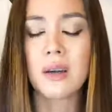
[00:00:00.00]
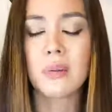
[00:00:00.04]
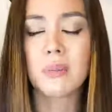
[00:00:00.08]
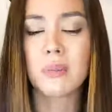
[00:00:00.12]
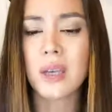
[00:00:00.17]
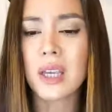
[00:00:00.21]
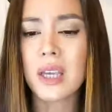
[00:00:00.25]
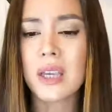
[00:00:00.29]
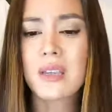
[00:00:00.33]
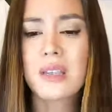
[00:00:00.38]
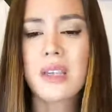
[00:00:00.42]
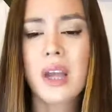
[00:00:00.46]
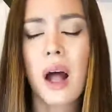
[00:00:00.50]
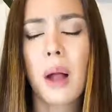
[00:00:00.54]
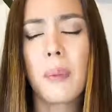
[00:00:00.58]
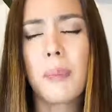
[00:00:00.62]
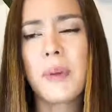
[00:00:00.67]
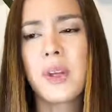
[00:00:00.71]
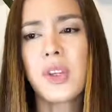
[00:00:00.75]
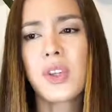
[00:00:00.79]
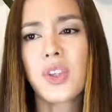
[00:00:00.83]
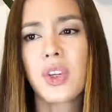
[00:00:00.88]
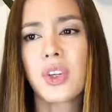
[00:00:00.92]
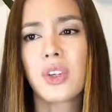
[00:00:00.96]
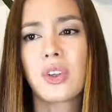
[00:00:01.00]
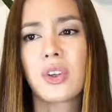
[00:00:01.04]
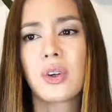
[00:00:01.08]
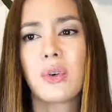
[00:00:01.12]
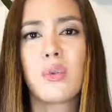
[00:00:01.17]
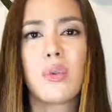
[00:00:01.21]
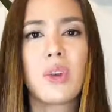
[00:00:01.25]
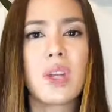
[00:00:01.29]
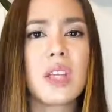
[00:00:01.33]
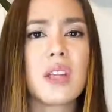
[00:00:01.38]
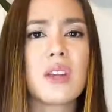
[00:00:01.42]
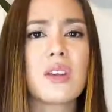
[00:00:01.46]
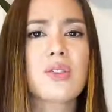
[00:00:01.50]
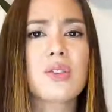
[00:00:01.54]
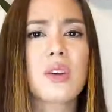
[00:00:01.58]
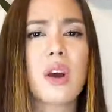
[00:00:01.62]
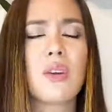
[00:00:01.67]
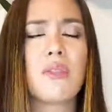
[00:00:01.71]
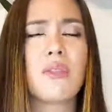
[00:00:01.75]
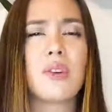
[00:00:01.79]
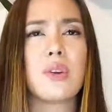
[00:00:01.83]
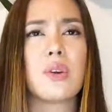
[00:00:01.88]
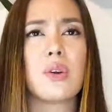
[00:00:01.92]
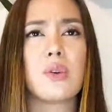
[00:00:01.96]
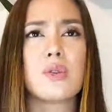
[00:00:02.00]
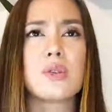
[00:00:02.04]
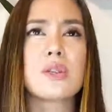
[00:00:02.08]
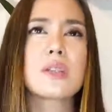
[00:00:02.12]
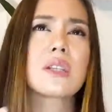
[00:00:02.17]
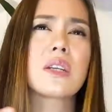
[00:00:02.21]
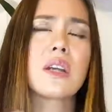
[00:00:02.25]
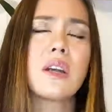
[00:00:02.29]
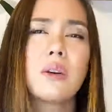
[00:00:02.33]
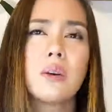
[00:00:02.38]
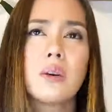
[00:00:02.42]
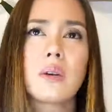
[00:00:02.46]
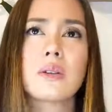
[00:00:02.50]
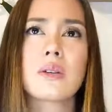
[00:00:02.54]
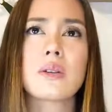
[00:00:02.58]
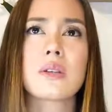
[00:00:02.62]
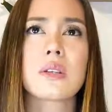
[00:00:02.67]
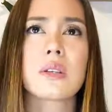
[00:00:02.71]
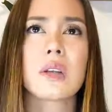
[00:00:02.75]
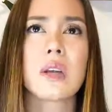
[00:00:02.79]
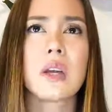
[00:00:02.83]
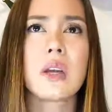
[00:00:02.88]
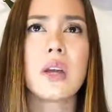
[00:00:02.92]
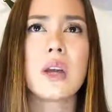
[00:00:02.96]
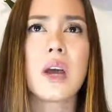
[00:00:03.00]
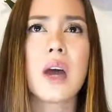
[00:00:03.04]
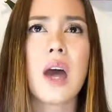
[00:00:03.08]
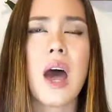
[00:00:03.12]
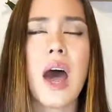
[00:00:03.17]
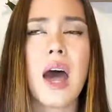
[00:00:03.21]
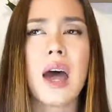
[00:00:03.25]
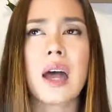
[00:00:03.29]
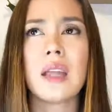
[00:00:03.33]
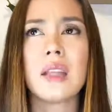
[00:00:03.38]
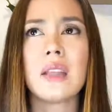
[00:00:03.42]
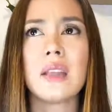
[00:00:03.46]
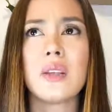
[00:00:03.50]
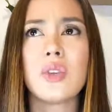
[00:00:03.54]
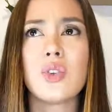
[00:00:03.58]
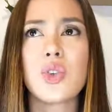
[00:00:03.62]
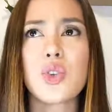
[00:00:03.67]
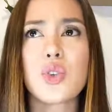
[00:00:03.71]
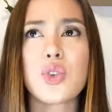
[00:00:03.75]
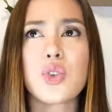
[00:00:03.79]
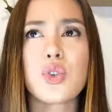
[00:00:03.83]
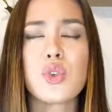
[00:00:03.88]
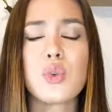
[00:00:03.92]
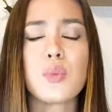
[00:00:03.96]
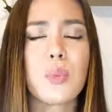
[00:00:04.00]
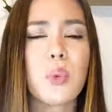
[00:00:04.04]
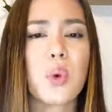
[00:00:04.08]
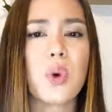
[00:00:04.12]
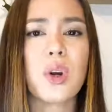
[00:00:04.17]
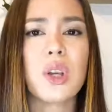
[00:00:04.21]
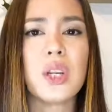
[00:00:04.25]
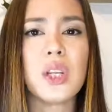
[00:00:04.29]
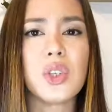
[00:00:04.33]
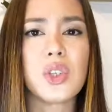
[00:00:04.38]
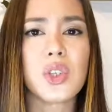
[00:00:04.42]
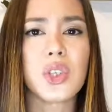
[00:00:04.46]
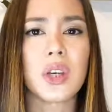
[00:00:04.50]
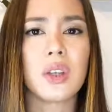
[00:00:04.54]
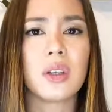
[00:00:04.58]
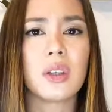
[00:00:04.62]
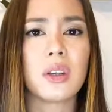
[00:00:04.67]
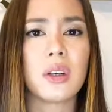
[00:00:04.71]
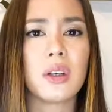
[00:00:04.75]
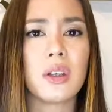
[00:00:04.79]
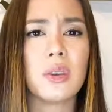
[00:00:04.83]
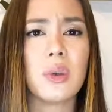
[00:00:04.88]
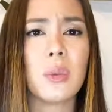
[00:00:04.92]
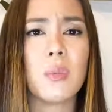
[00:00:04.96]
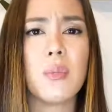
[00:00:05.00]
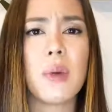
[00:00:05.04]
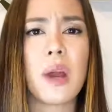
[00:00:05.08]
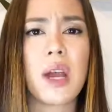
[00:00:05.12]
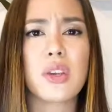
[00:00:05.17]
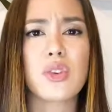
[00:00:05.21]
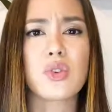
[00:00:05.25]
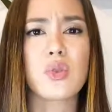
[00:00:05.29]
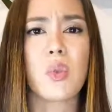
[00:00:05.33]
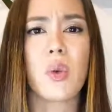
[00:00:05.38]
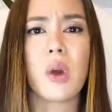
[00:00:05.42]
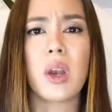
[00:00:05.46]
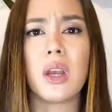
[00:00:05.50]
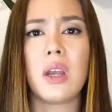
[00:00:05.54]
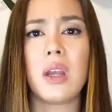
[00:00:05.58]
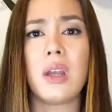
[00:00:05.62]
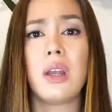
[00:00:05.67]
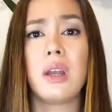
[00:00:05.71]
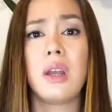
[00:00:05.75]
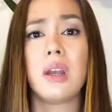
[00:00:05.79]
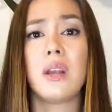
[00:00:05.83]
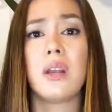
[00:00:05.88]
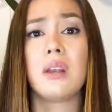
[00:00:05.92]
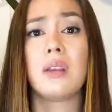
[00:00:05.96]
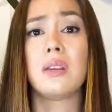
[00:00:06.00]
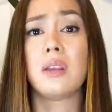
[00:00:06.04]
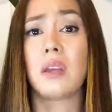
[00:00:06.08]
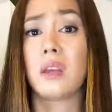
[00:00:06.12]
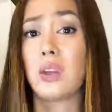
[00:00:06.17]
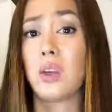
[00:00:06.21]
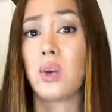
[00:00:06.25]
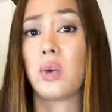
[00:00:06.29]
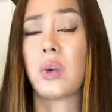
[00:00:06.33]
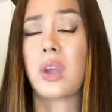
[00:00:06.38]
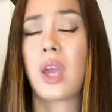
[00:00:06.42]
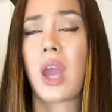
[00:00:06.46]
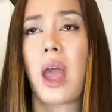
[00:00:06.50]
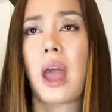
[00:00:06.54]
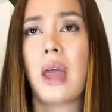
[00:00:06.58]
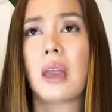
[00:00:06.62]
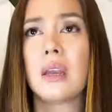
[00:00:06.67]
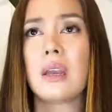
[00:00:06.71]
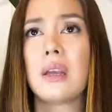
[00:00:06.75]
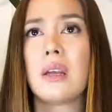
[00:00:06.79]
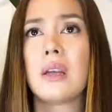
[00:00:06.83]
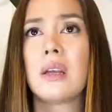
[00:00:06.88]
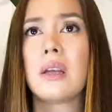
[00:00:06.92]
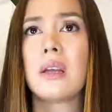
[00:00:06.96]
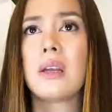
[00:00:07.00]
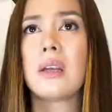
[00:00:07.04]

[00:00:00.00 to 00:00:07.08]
But yes, help each other rediscover those skills and just support each other the best way that you can.